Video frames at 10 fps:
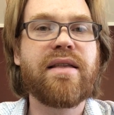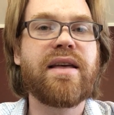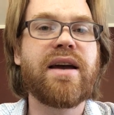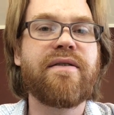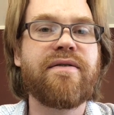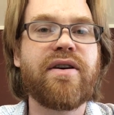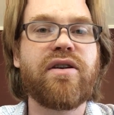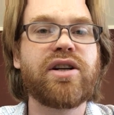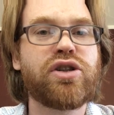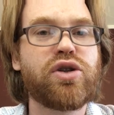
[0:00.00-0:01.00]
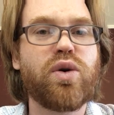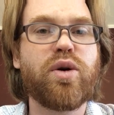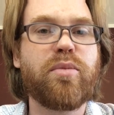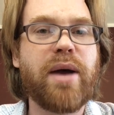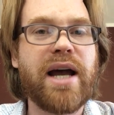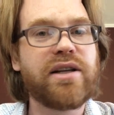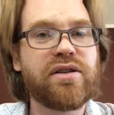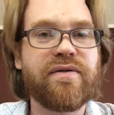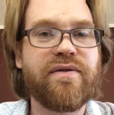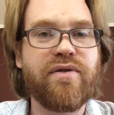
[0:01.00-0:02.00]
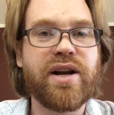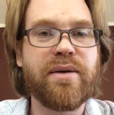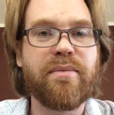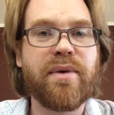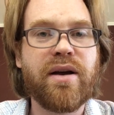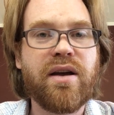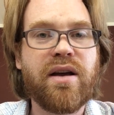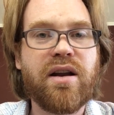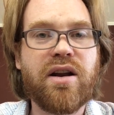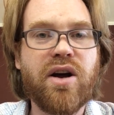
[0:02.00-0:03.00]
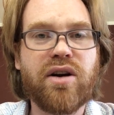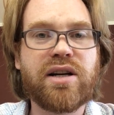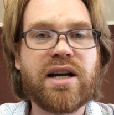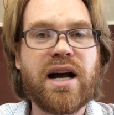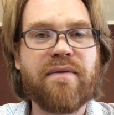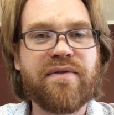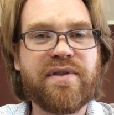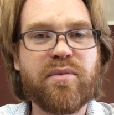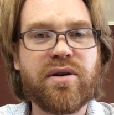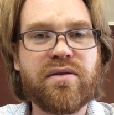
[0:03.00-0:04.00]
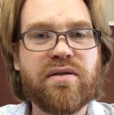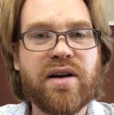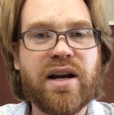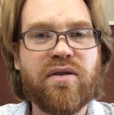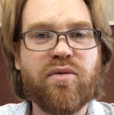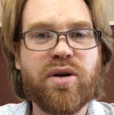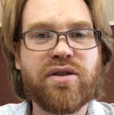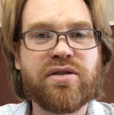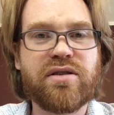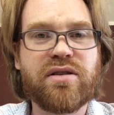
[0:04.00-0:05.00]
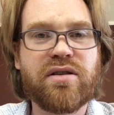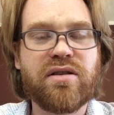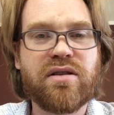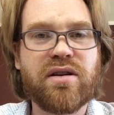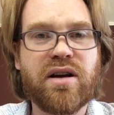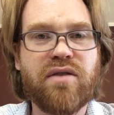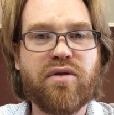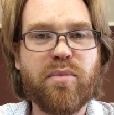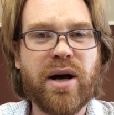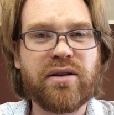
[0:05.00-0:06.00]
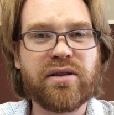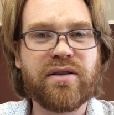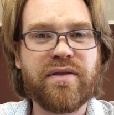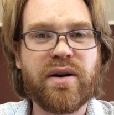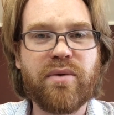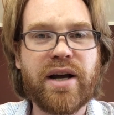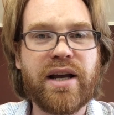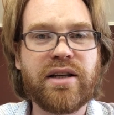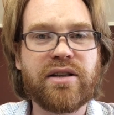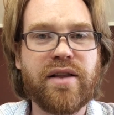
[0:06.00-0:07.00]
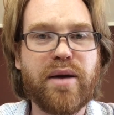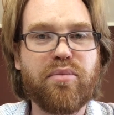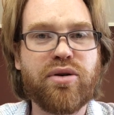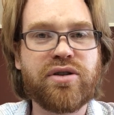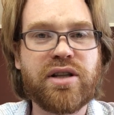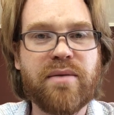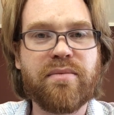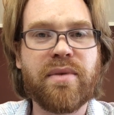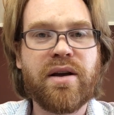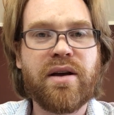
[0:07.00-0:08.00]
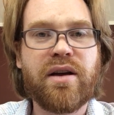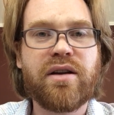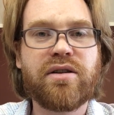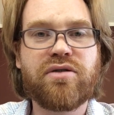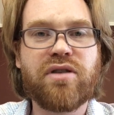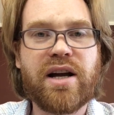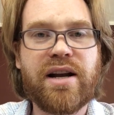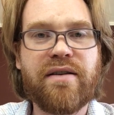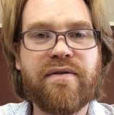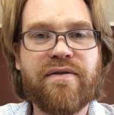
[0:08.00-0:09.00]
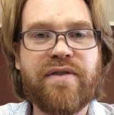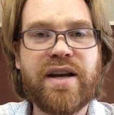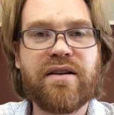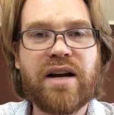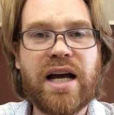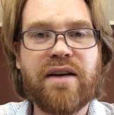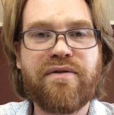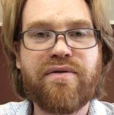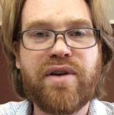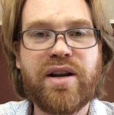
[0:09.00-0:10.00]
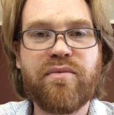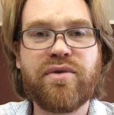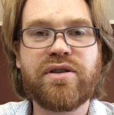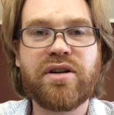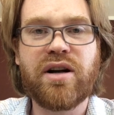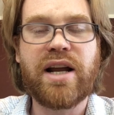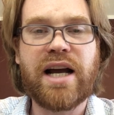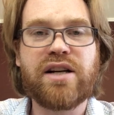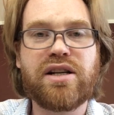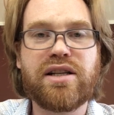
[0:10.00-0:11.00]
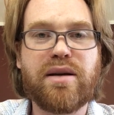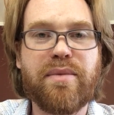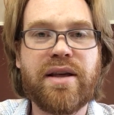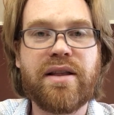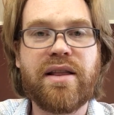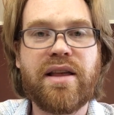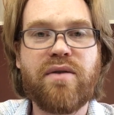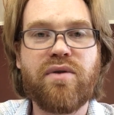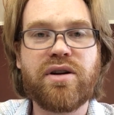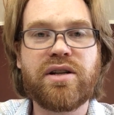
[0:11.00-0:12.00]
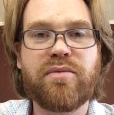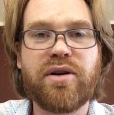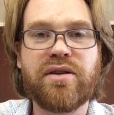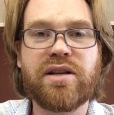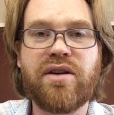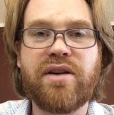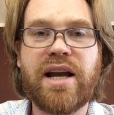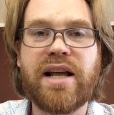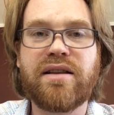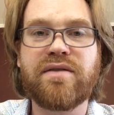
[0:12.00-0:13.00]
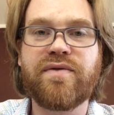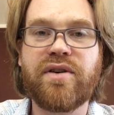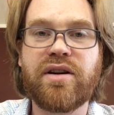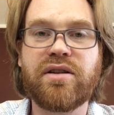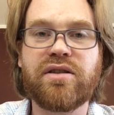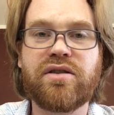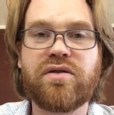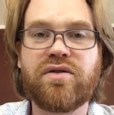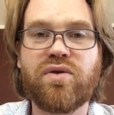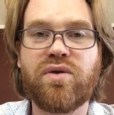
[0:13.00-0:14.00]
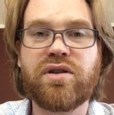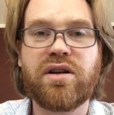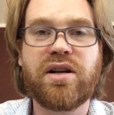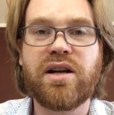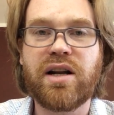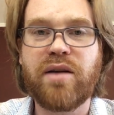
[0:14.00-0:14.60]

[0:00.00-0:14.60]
their very short patch of freedom not comfortable and almost repulsive in a way. So they pushed them to try and feel like freedom was not actually something that they wanted, because they'd only had this very distorted and